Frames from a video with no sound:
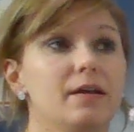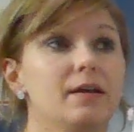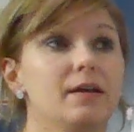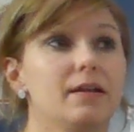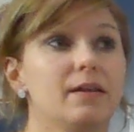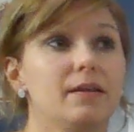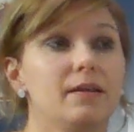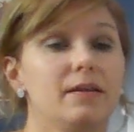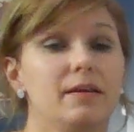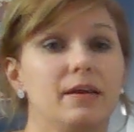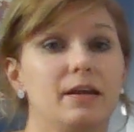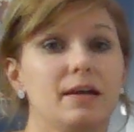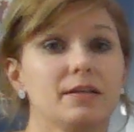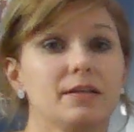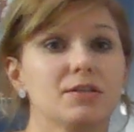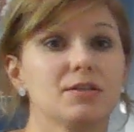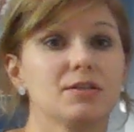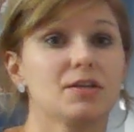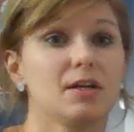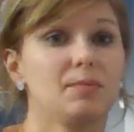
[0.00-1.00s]
the answer is going to
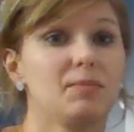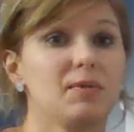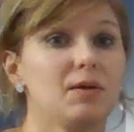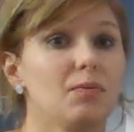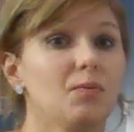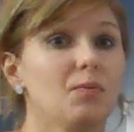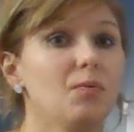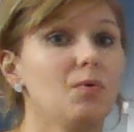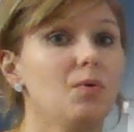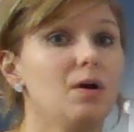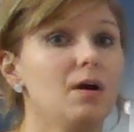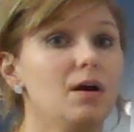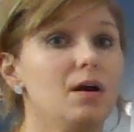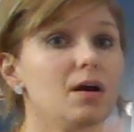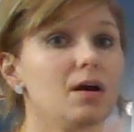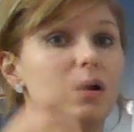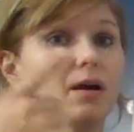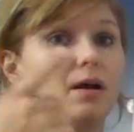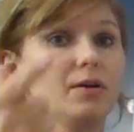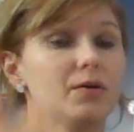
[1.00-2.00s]
be 1
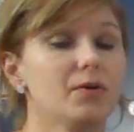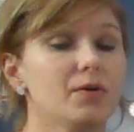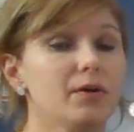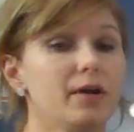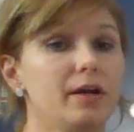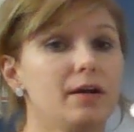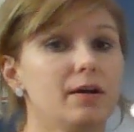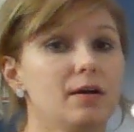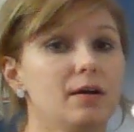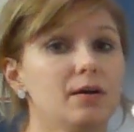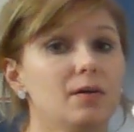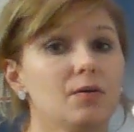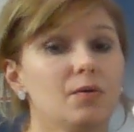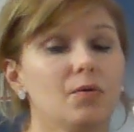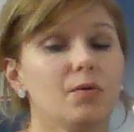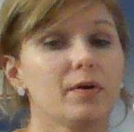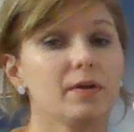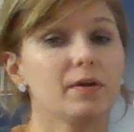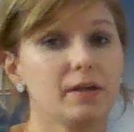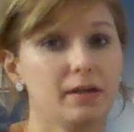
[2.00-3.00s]
greater or the
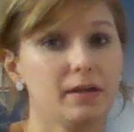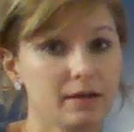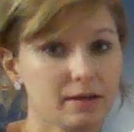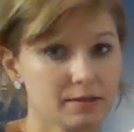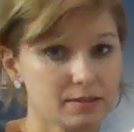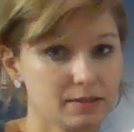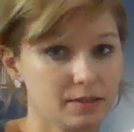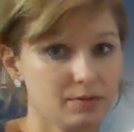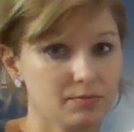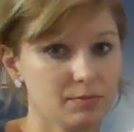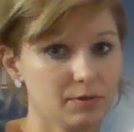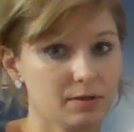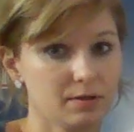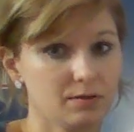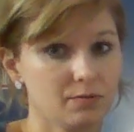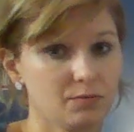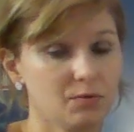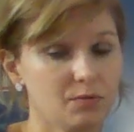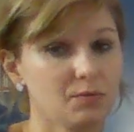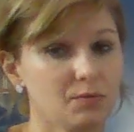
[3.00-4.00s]
next number. When
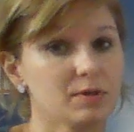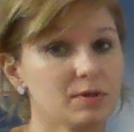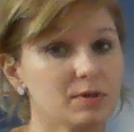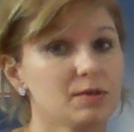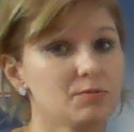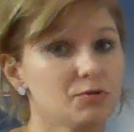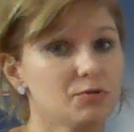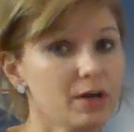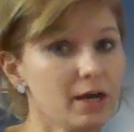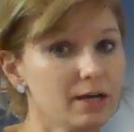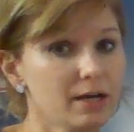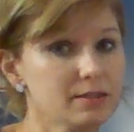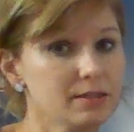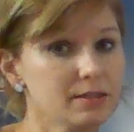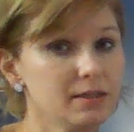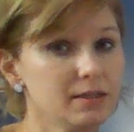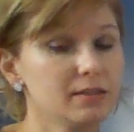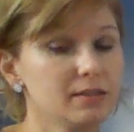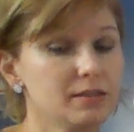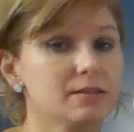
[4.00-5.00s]
we're subtracting, it's
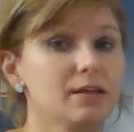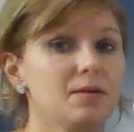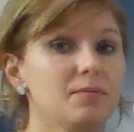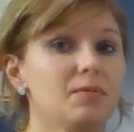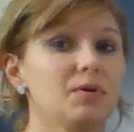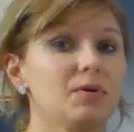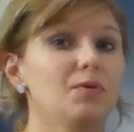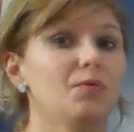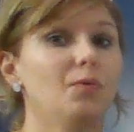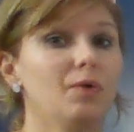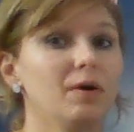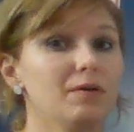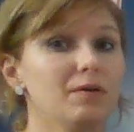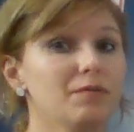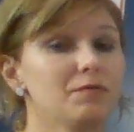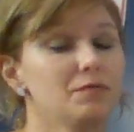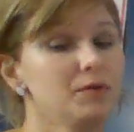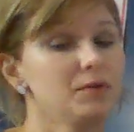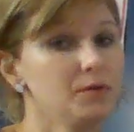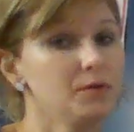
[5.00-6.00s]
going to be 1
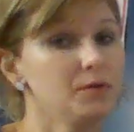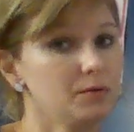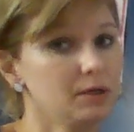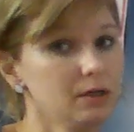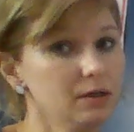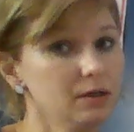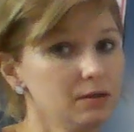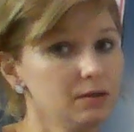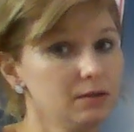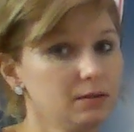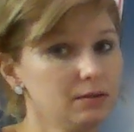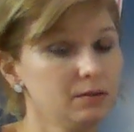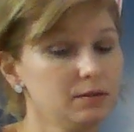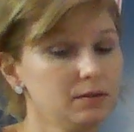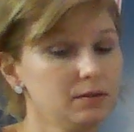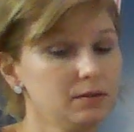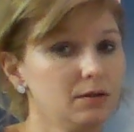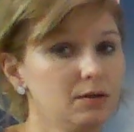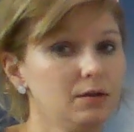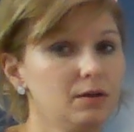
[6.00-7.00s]
fewer
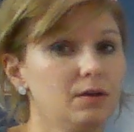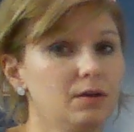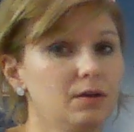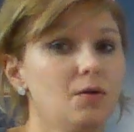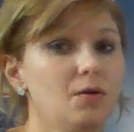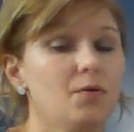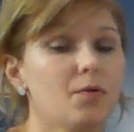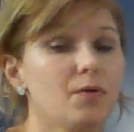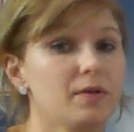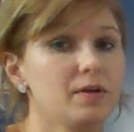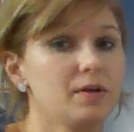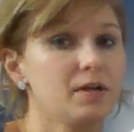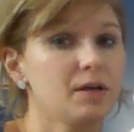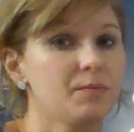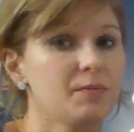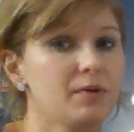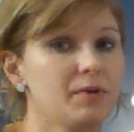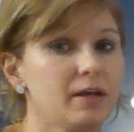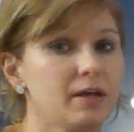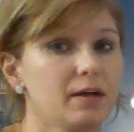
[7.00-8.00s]
or the number that
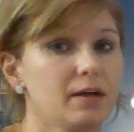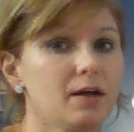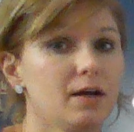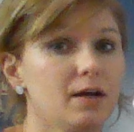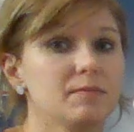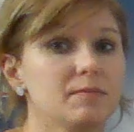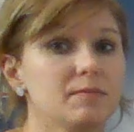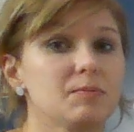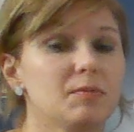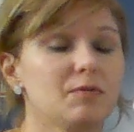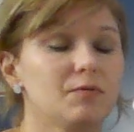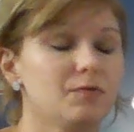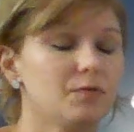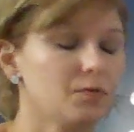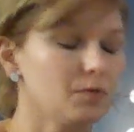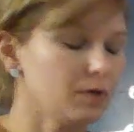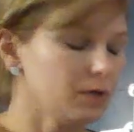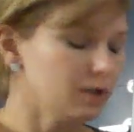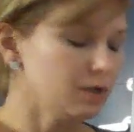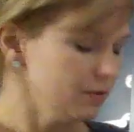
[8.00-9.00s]
comes before.